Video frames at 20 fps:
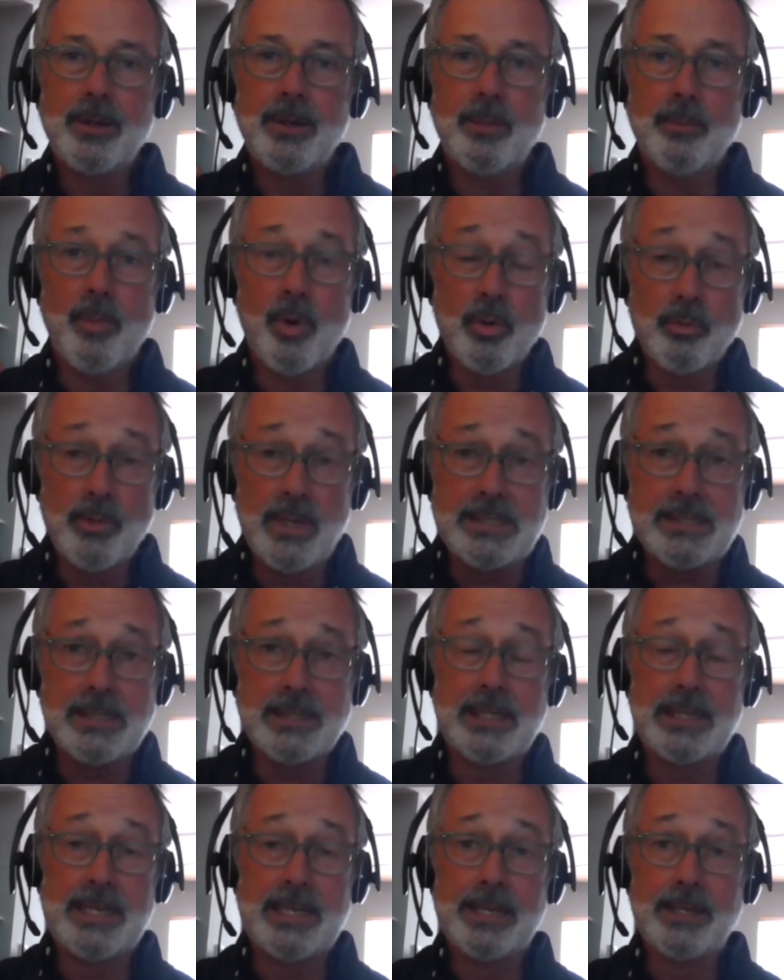More
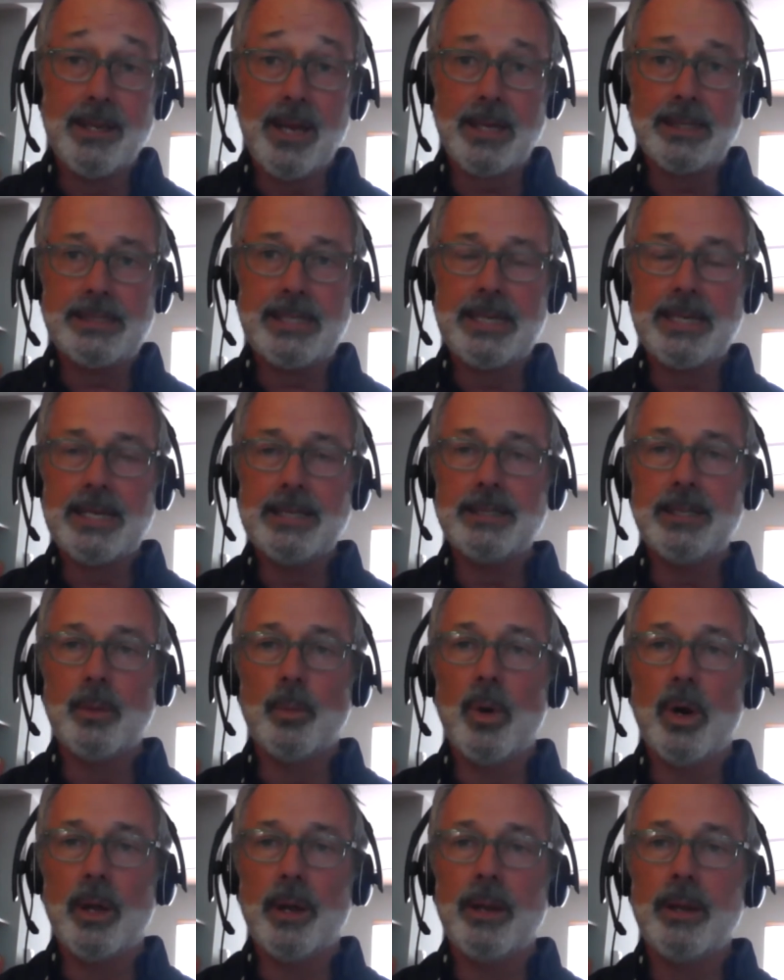recently, in
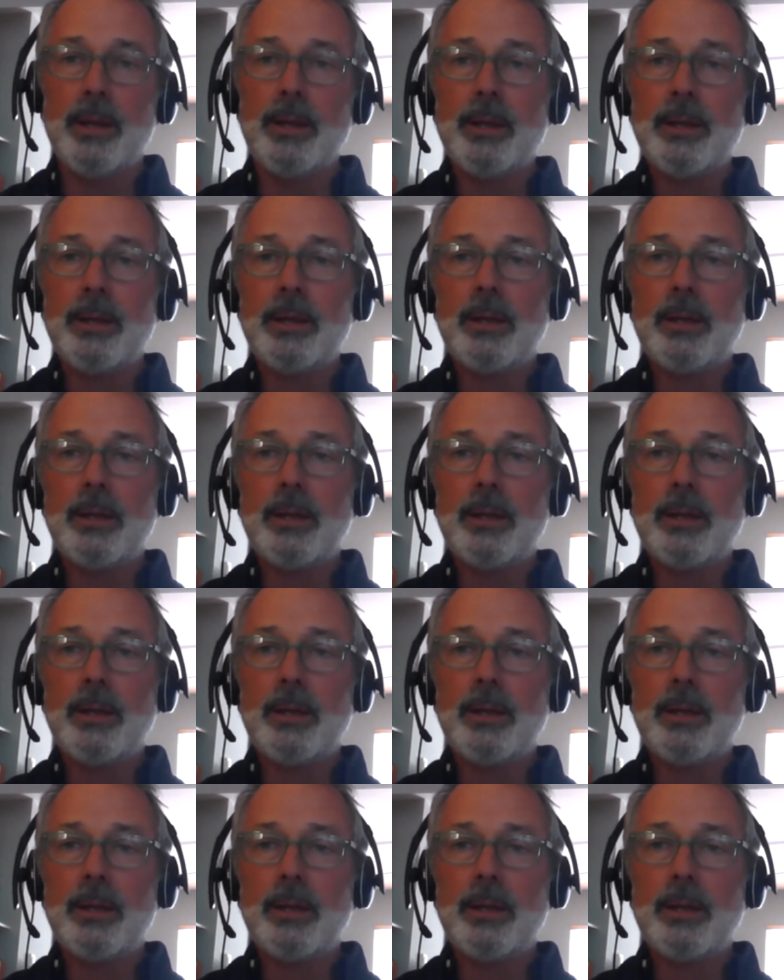1981,